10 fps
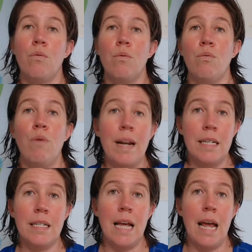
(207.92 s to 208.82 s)

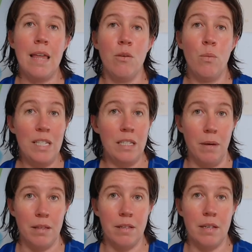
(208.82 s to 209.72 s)
runners in the winter
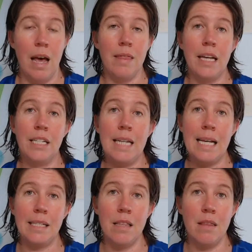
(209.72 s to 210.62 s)
months, and they
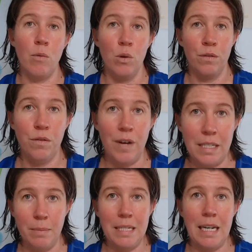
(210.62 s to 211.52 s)
tested them all for
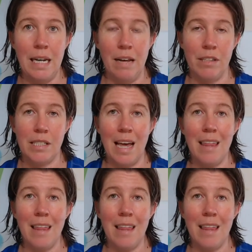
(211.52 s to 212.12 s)
vitamin D levels,